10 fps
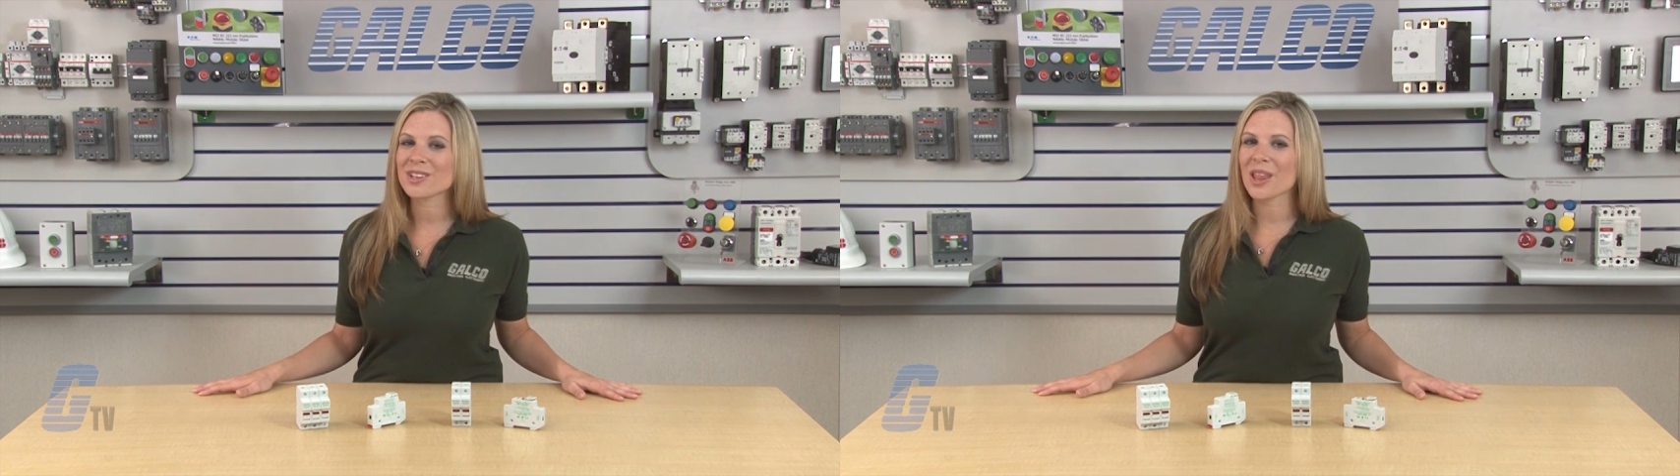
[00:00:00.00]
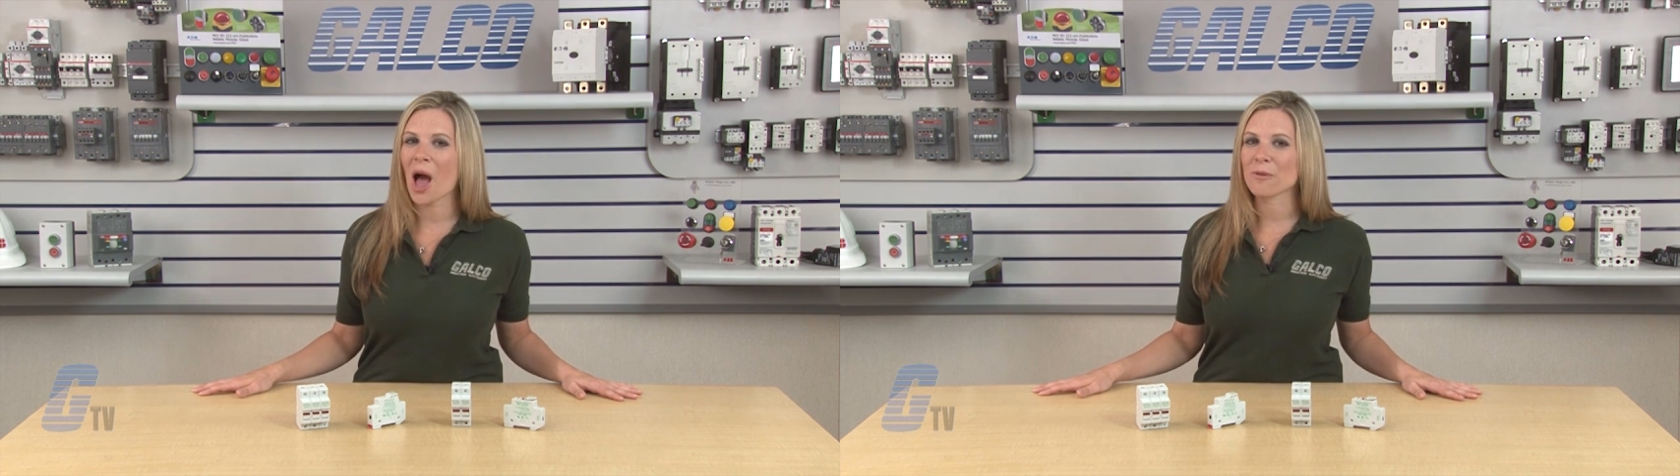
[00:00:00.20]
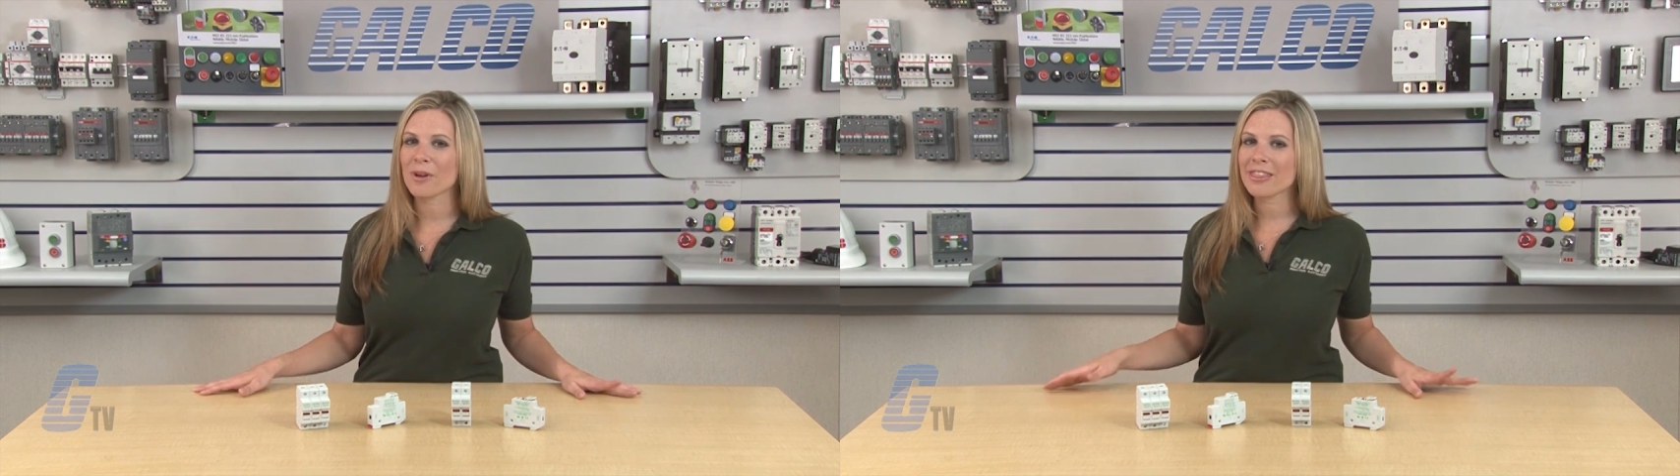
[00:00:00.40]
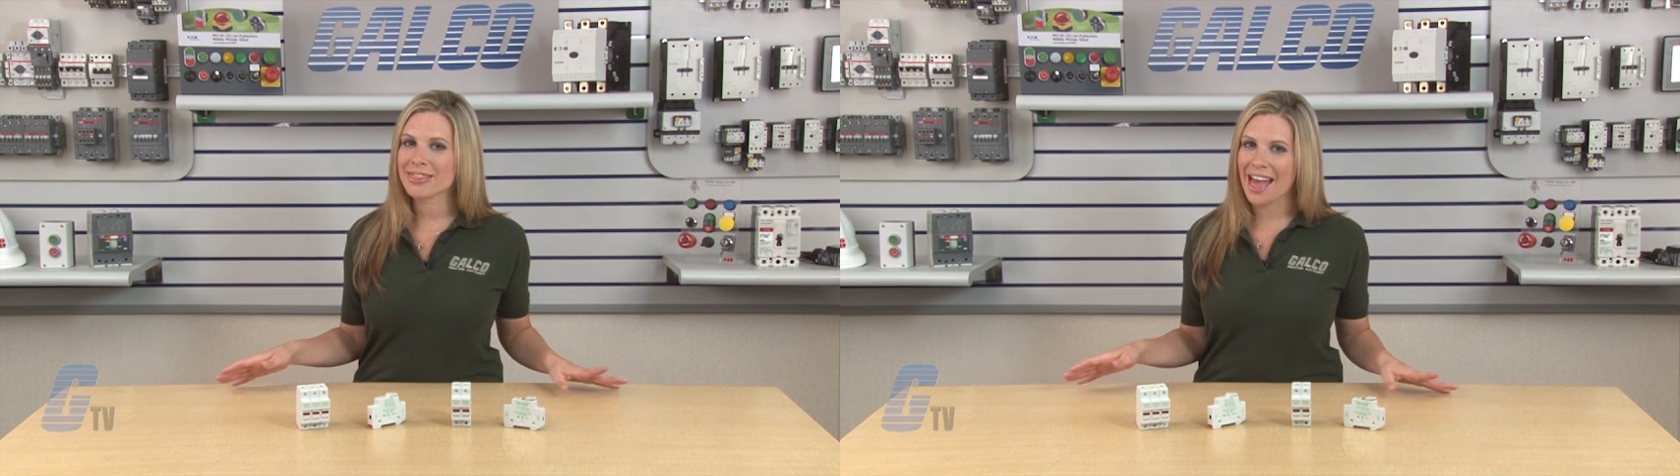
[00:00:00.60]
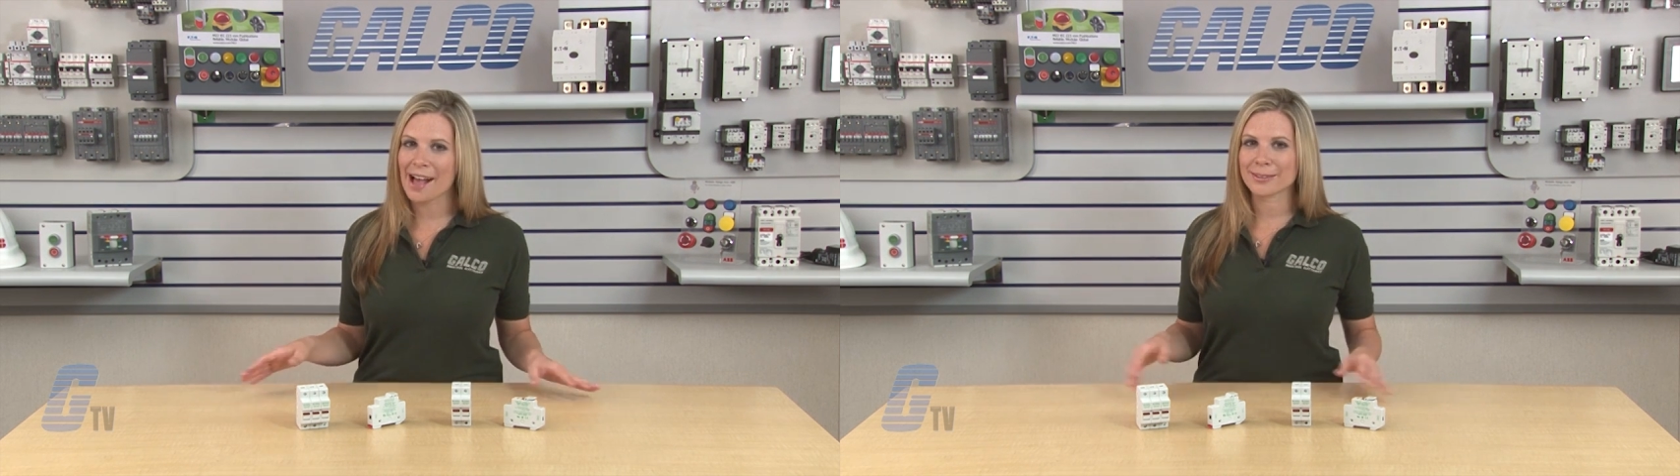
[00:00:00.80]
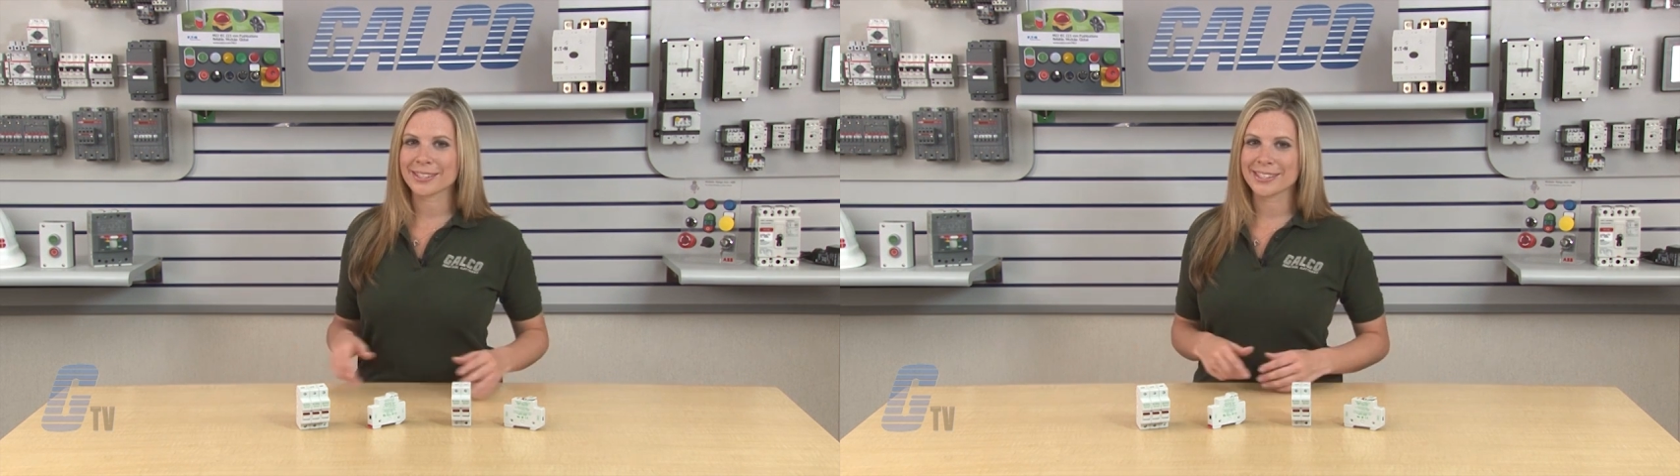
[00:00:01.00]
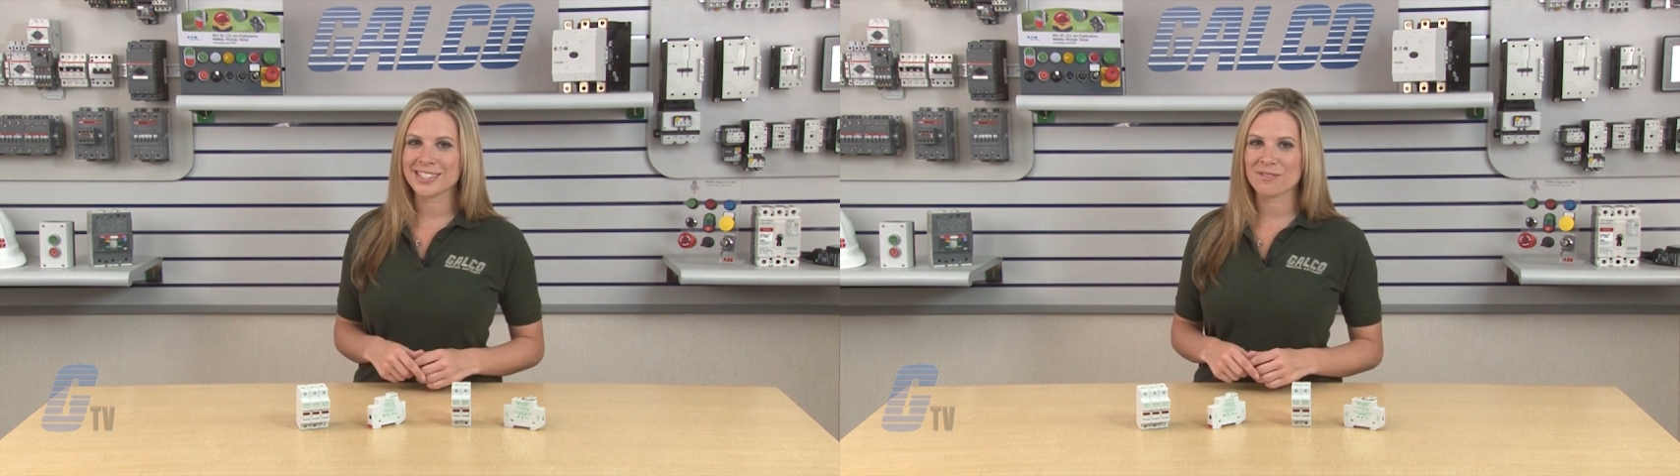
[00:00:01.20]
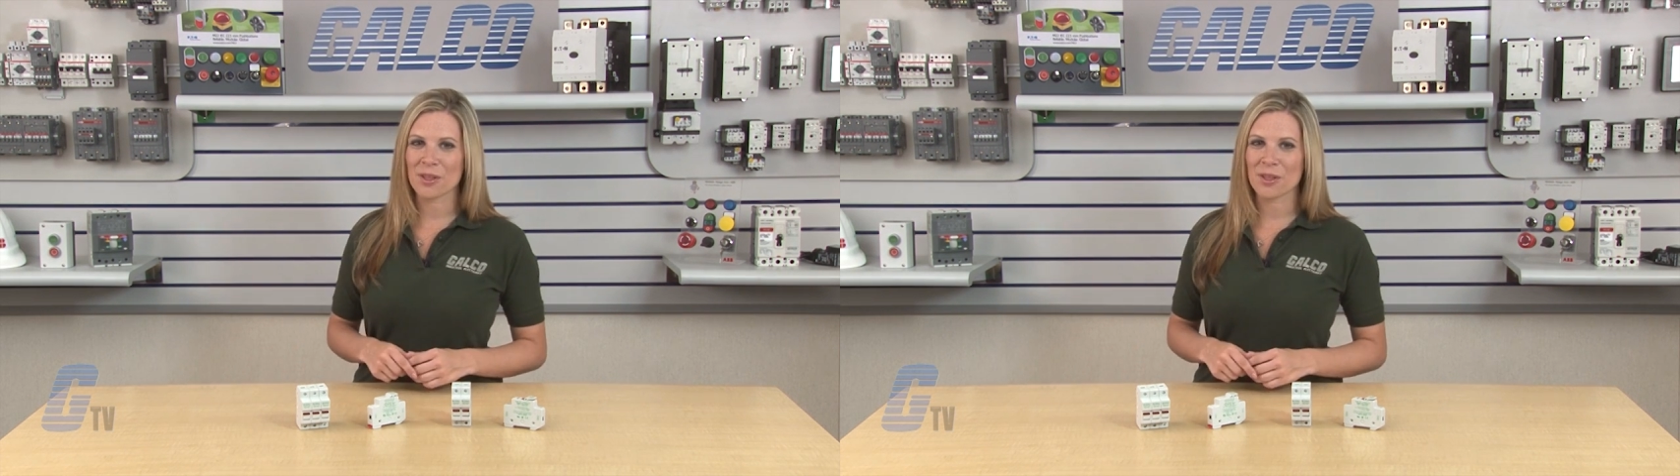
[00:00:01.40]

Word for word: along with thousands of